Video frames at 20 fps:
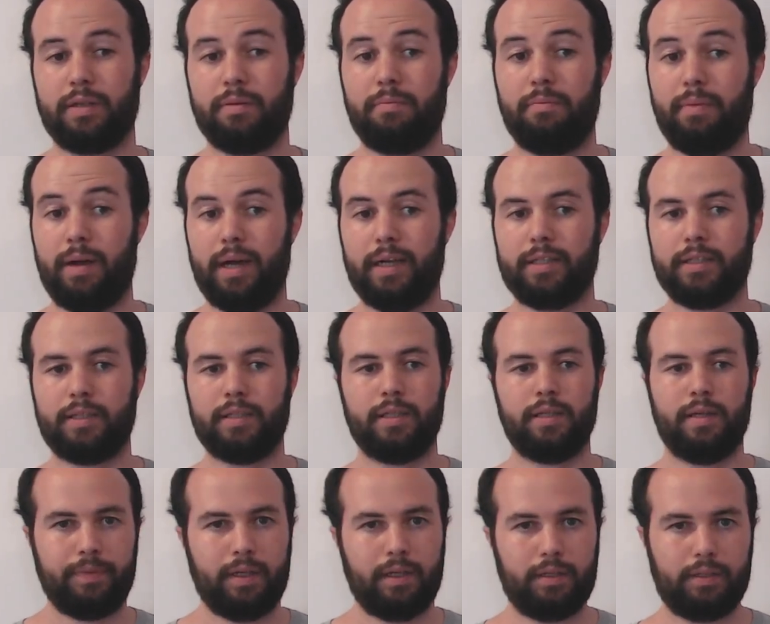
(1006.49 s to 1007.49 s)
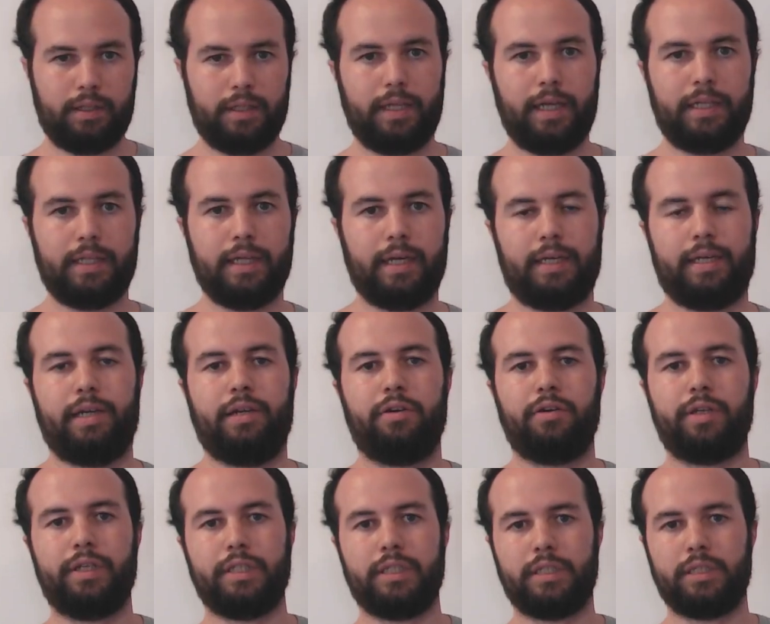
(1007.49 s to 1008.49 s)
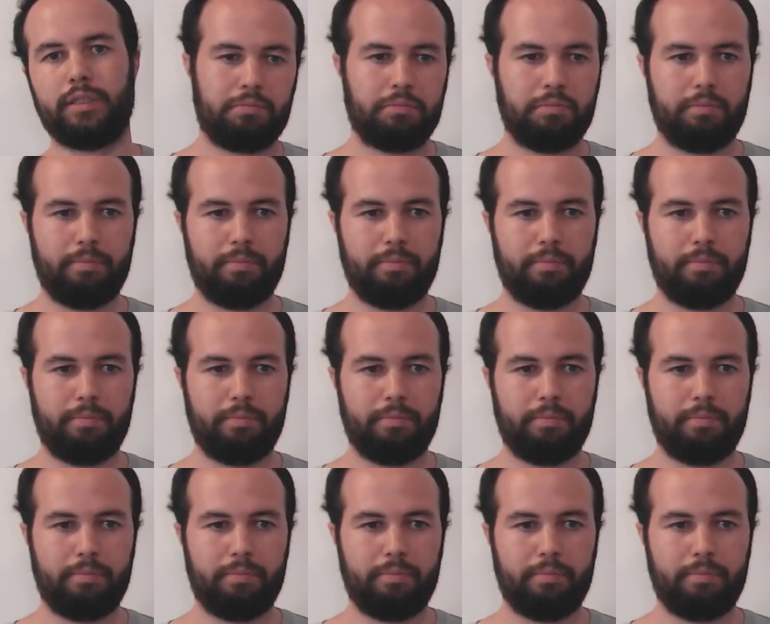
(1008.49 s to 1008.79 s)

But the data here is